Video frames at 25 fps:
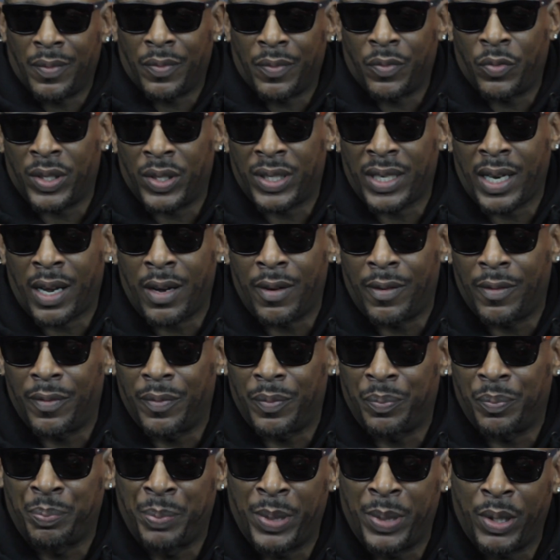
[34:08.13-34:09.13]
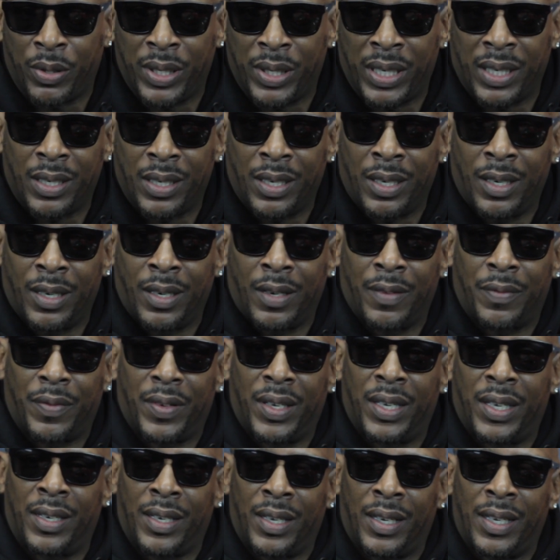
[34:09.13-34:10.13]
without building the
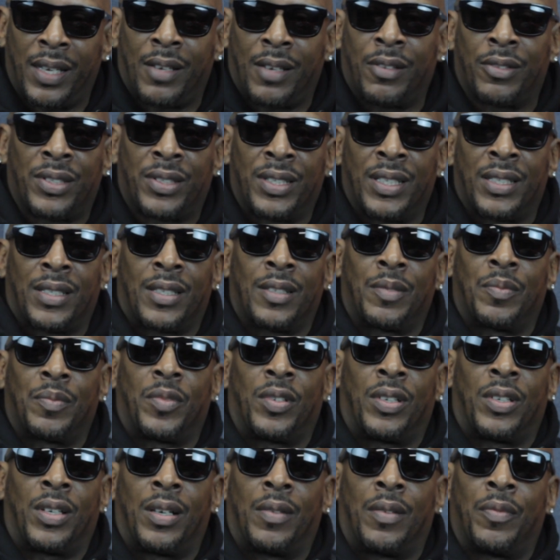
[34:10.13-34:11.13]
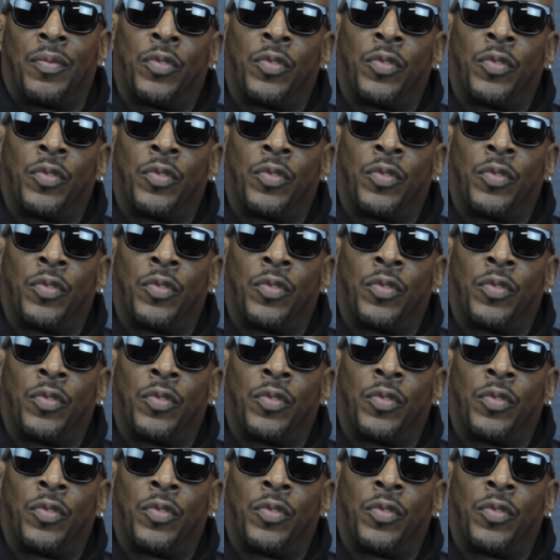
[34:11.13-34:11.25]
ecosystem